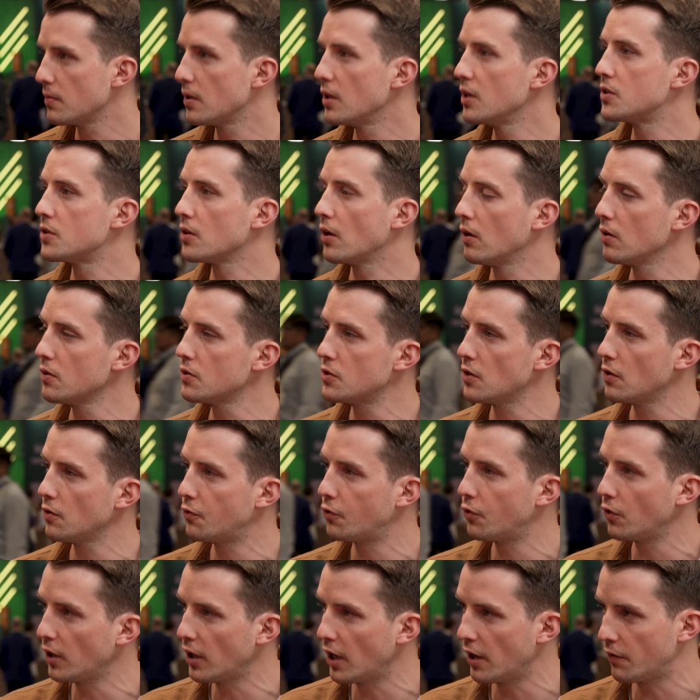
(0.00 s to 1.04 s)
it's also
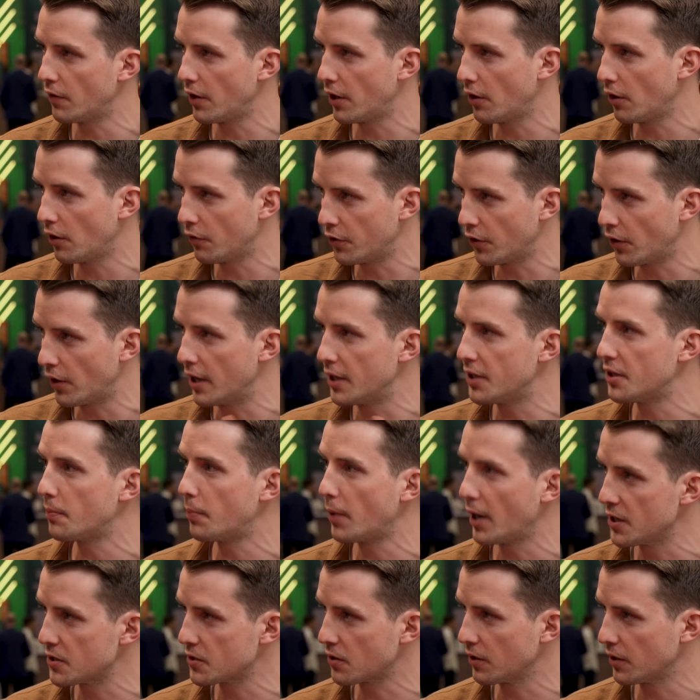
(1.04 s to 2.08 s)
fully aware of your
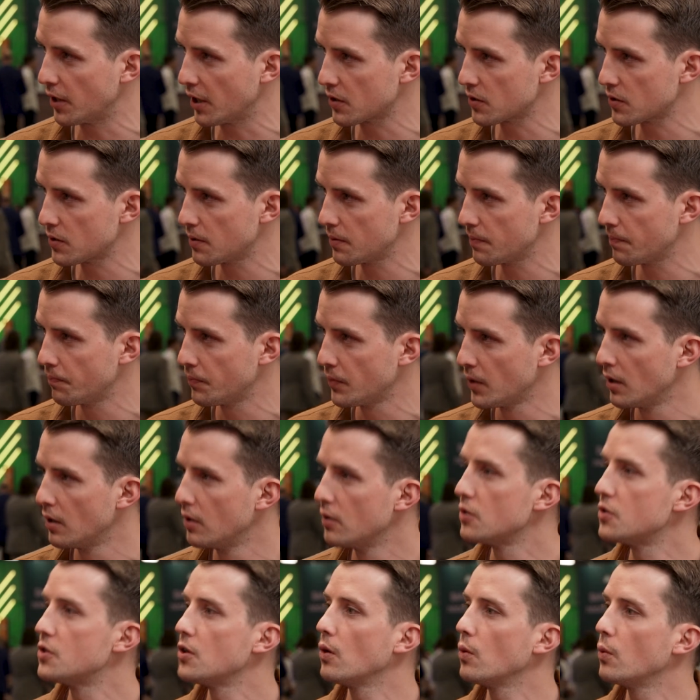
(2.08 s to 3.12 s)
enterprise context. Ah.
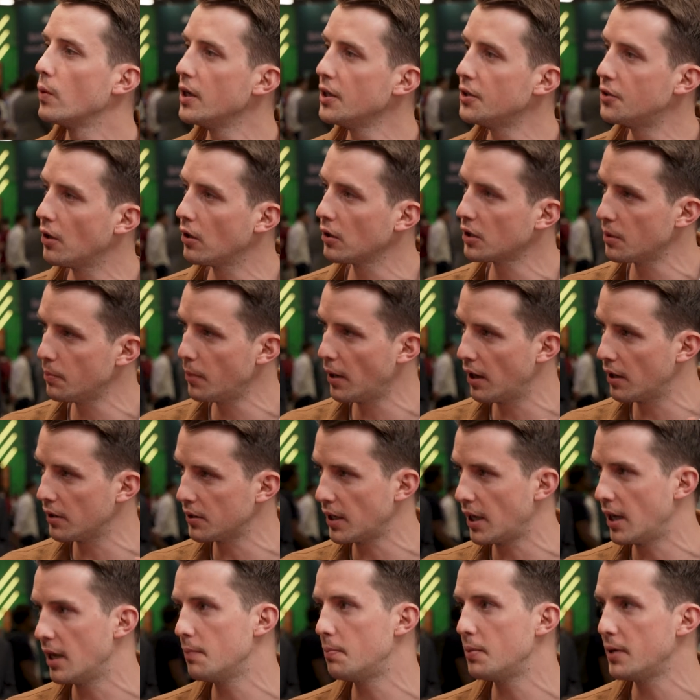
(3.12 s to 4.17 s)
So we talked about
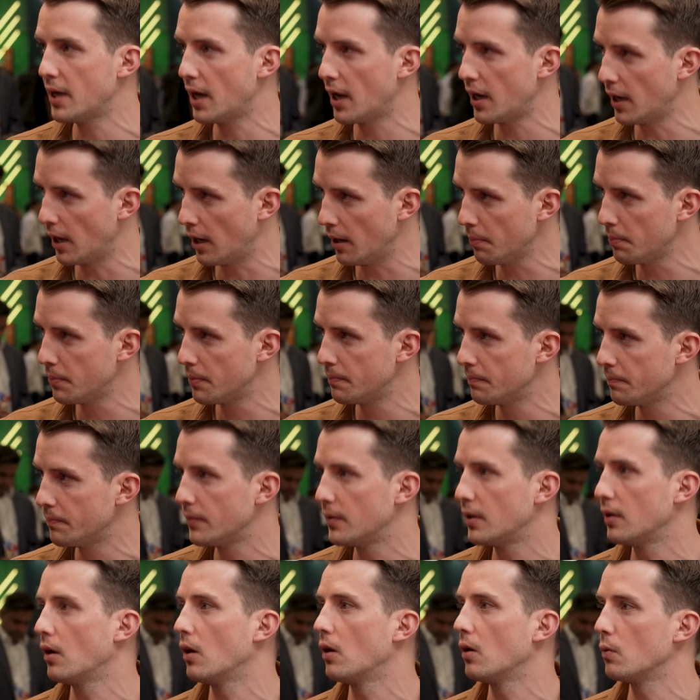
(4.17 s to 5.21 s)
A P I Hub.
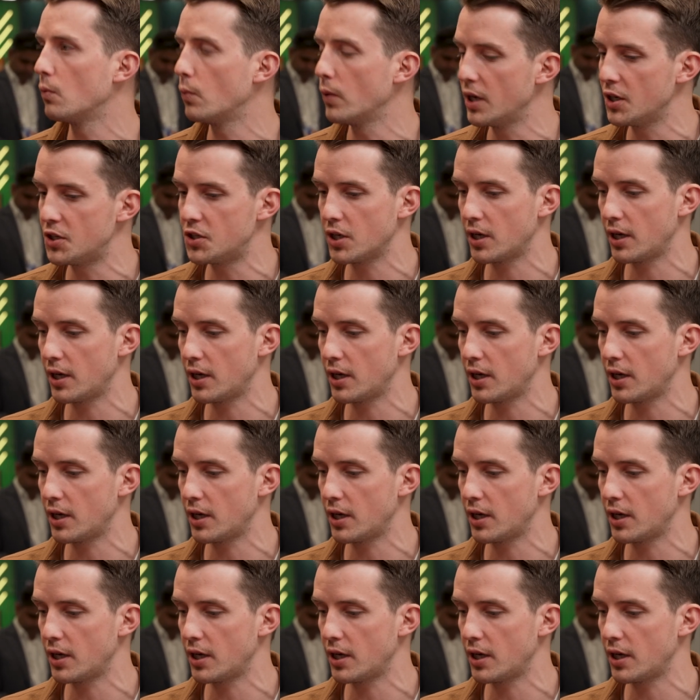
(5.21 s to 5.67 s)
uh, which